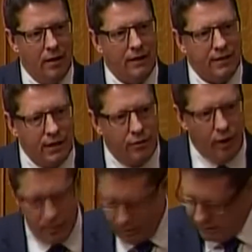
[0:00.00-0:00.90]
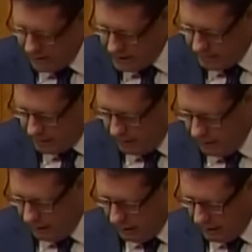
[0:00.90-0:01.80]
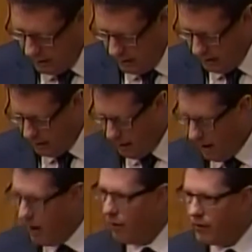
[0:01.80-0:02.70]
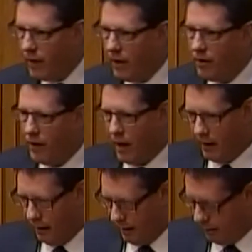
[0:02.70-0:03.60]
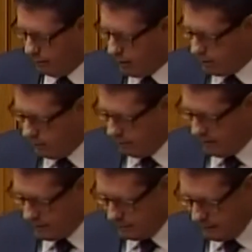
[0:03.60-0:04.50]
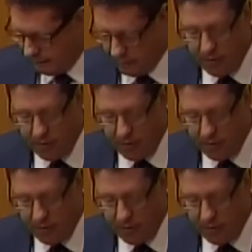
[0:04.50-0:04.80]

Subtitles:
That's an incredible investment in health care, and an incredible investment in